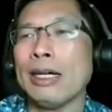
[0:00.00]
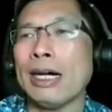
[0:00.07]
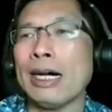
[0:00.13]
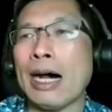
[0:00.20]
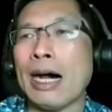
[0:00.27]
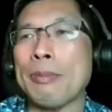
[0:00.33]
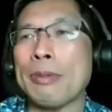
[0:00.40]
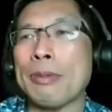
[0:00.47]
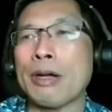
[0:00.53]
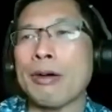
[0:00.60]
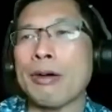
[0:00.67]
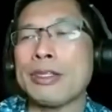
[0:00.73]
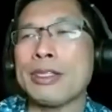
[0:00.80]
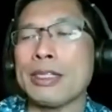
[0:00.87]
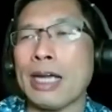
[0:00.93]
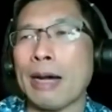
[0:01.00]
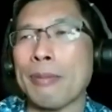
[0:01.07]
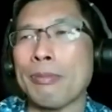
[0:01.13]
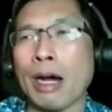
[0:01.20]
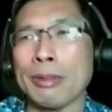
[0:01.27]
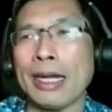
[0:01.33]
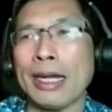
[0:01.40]
Um, so it's uh,
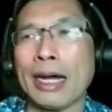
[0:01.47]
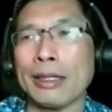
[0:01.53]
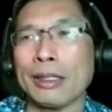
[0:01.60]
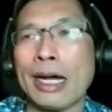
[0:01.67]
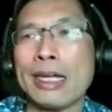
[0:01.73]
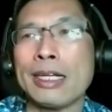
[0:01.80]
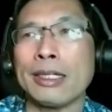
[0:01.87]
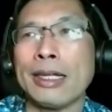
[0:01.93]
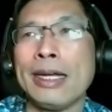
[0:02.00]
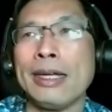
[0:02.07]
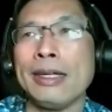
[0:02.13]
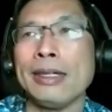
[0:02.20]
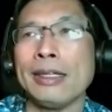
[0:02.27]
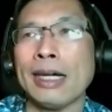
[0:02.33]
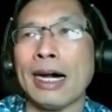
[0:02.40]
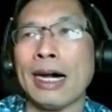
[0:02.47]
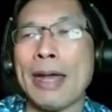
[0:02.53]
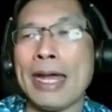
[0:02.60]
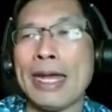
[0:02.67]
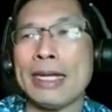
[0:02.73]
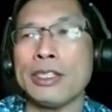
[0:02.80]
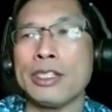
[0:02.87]
probably unlikely um,
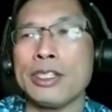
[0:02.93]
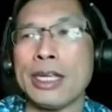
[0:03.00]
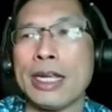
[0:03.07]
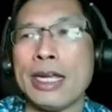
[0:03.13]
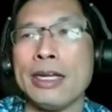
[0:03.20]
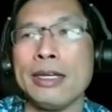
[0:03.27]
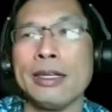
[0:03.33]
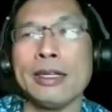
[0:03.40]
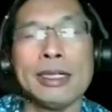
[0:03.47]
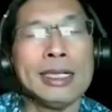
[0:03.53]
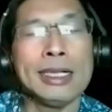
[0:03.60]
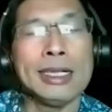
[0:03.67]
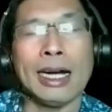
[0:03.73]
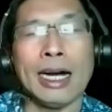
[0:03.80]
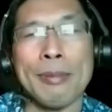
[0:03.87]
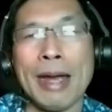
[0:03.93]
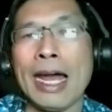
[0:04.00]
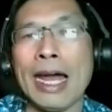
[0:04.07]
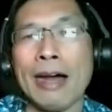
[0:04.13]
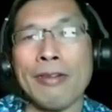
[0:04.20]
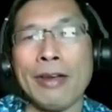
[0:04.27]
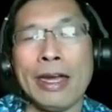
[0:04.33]
A and C um,
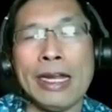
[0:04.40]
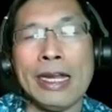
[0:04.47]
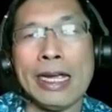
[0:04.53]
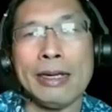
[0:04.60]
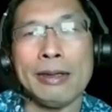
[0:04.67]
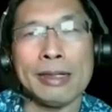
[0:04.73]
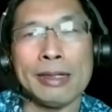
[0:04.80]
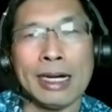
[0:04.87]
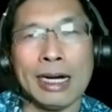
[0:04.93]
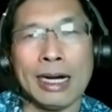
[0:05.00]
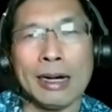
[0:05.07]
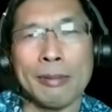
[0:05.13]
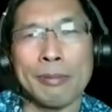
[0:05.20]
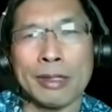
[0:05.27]
have any uh,